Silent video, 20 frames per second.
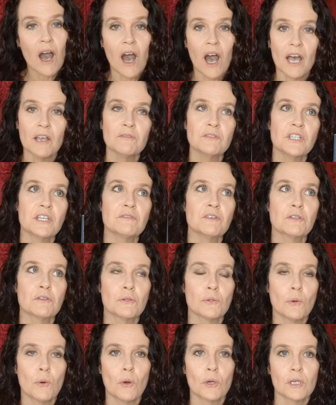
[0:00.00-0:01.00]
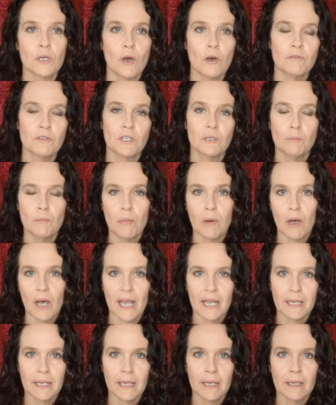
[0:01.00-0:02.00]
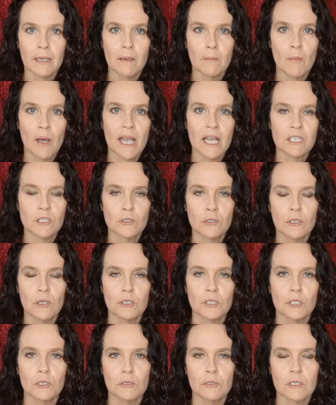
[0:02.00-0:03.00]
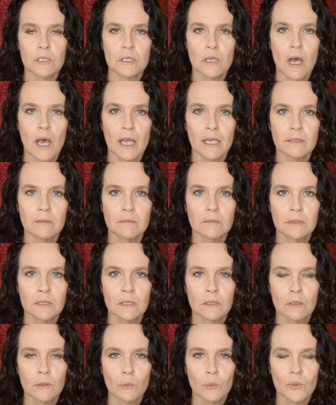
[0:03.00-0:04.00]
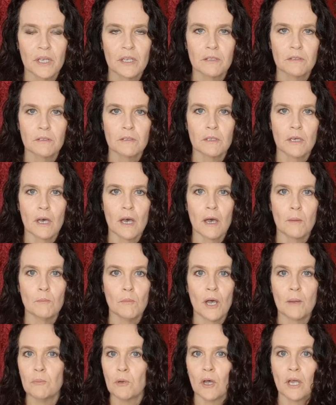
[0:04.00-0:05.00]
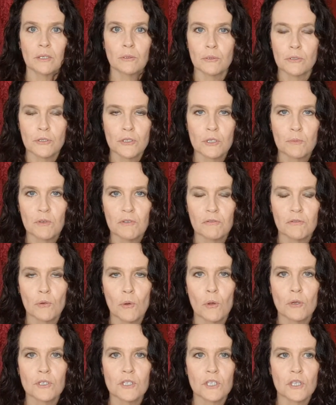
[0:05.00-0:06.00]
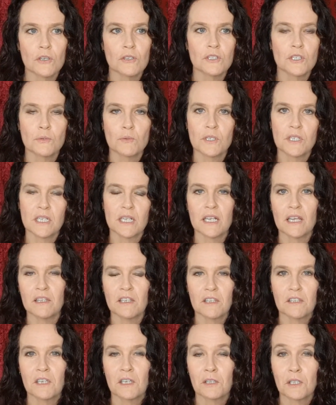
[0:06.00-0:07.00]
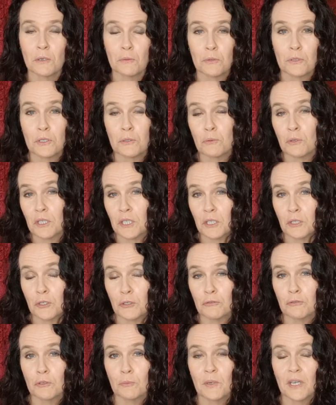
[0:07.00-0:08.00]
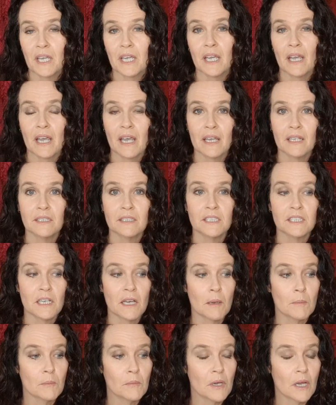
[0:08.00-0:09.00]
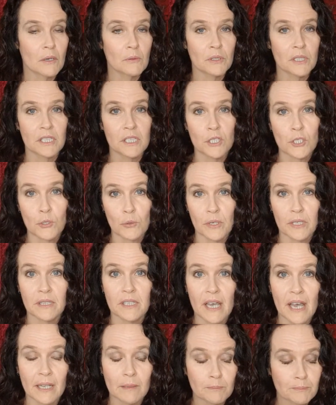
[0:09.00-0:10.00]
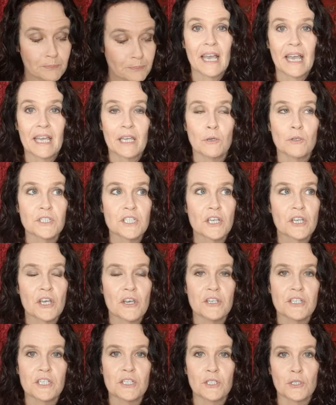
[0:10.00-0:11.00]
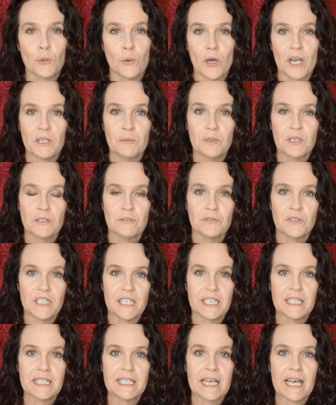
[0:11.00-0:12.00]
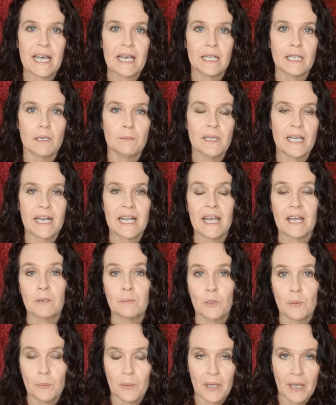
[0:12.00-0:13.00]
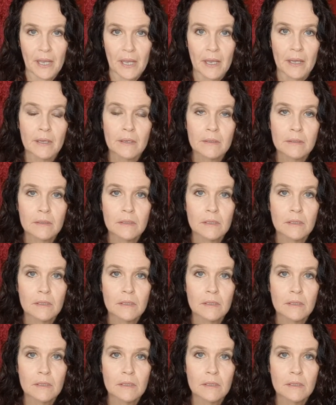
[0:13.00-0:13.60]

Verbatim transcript: I've never thought of combining my astrological sign with my bind runes before, so this was another thing that was really new for me, and I really enjoyed that. He also goes into quite a bit of detail about how to prepare